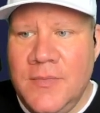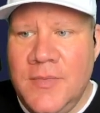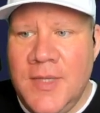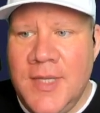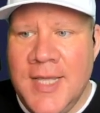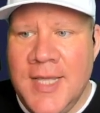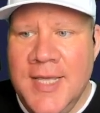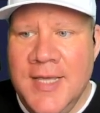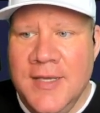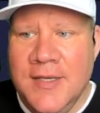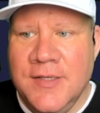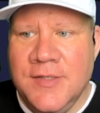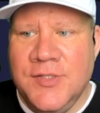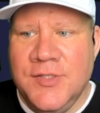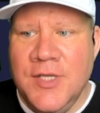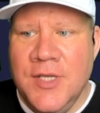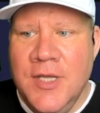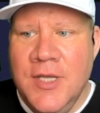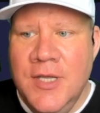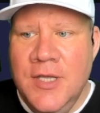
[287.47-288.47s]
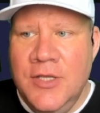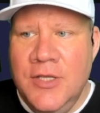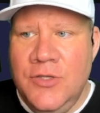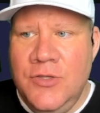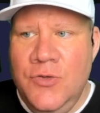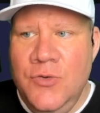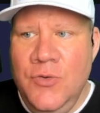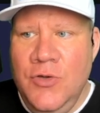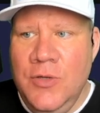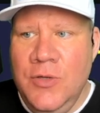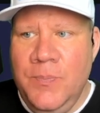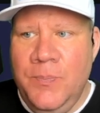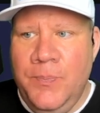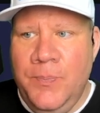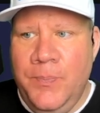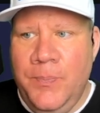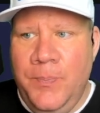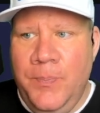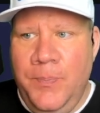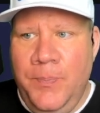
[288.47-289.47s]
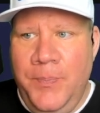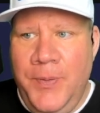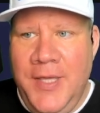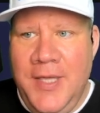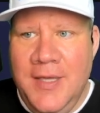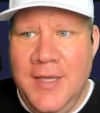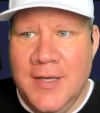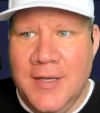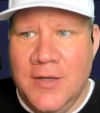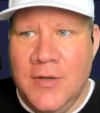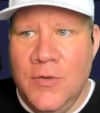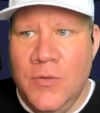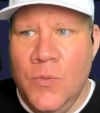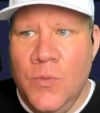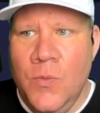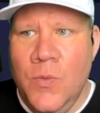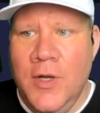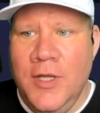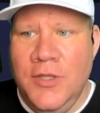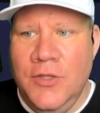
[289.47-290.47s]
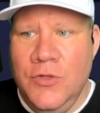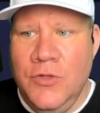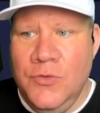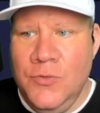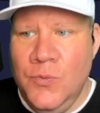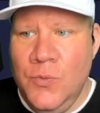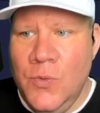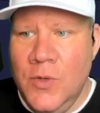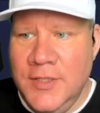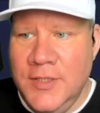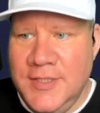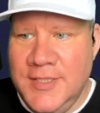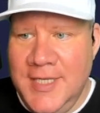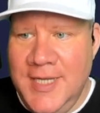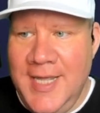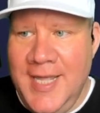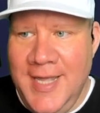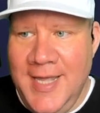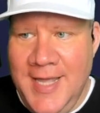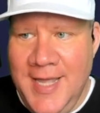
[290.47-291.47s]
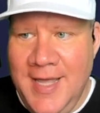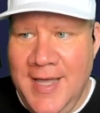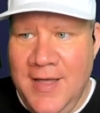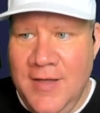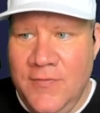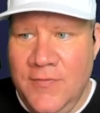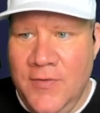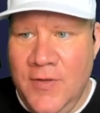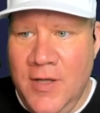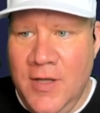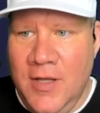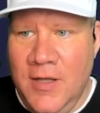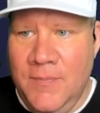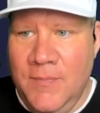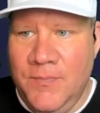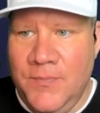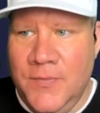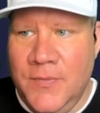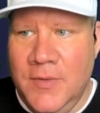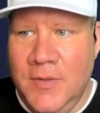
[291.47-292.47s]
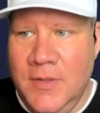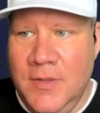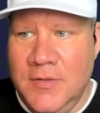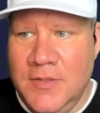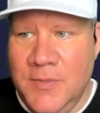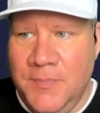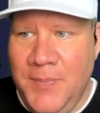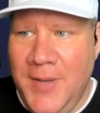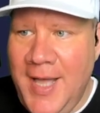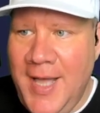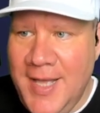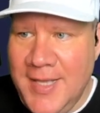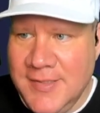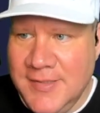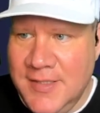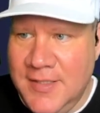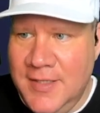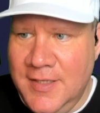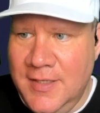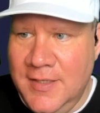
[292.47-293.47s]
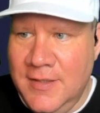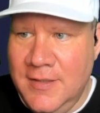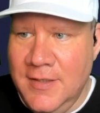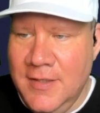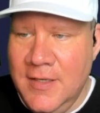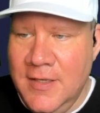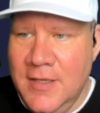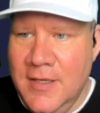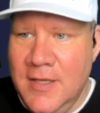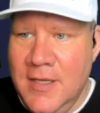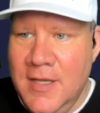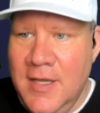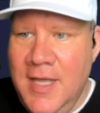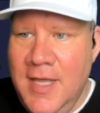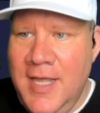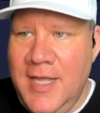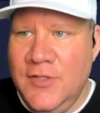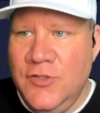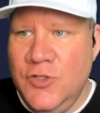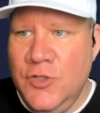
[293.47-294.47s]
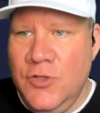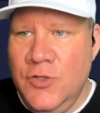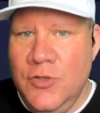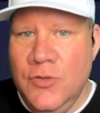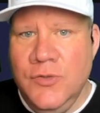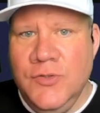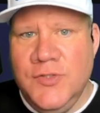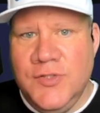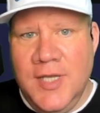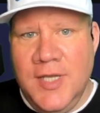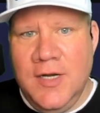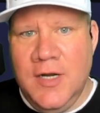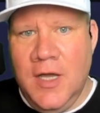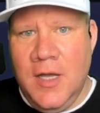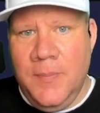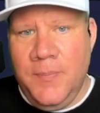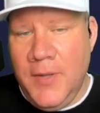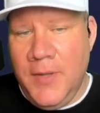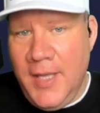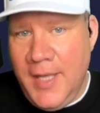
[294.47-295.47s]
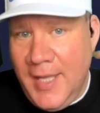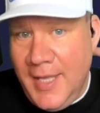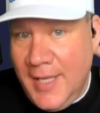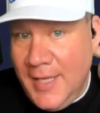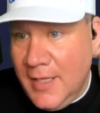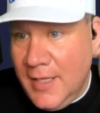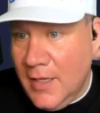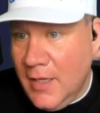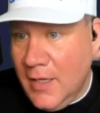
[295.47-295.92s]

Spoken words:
is you could pick what you want to have deposited. And so you'll set up a